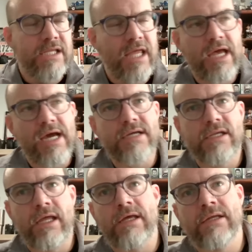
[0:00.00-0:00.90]
Yeah, and,
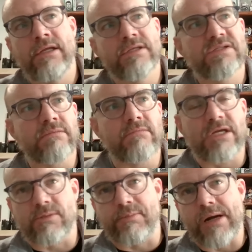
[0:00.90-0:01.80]
and it's something I
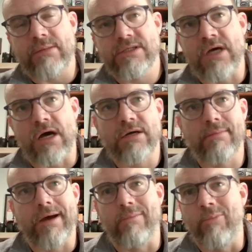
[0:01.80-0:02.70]
should probably talk
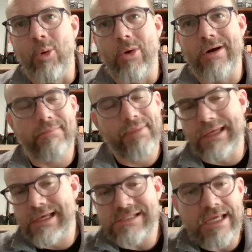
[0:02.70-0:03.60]
about more
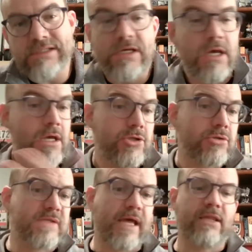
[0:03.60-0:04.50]
because it's
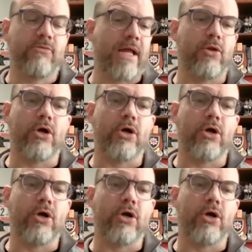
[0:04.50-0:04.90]
you're exactly right.